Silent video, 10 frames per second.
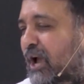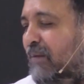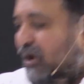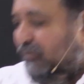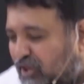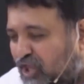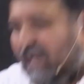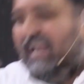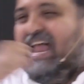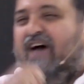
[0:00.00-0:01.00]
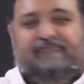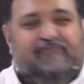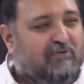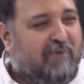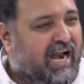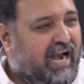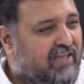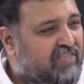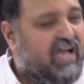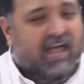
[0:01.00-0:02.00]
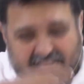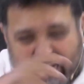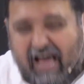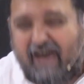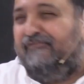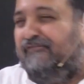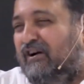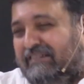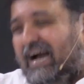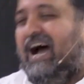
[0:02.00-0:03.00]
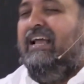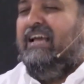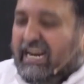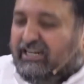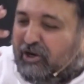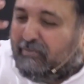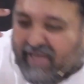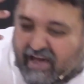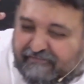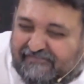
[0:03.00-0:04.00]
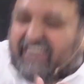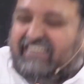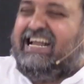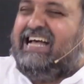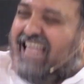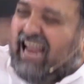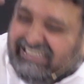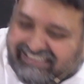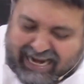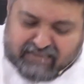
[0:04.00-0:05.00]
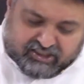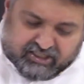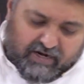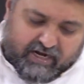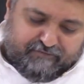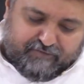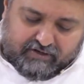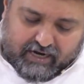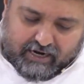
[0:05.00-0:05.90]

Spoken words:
with your love for one another, love for God, it should be a witness, a testimony for God.